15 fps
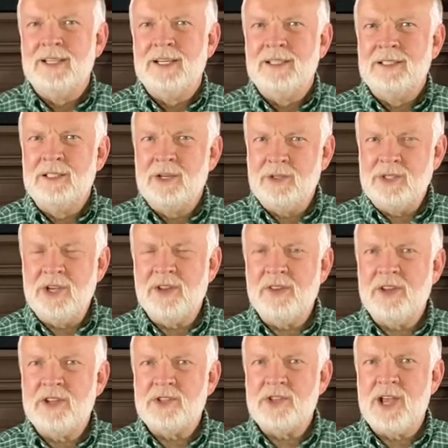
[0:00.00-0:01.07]
Go tell the
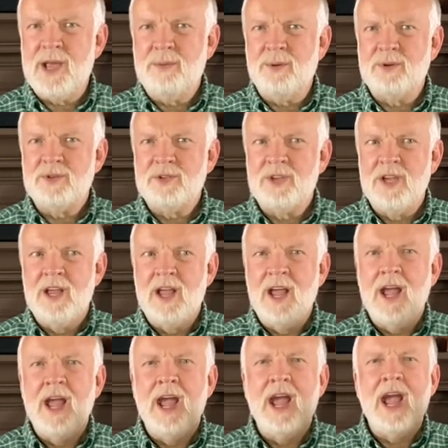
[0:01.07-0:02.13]
disciples
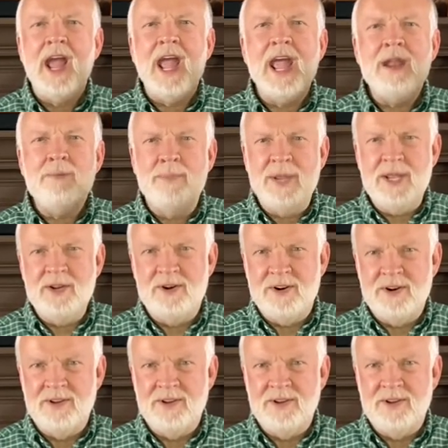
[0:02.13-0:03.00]
and Peter.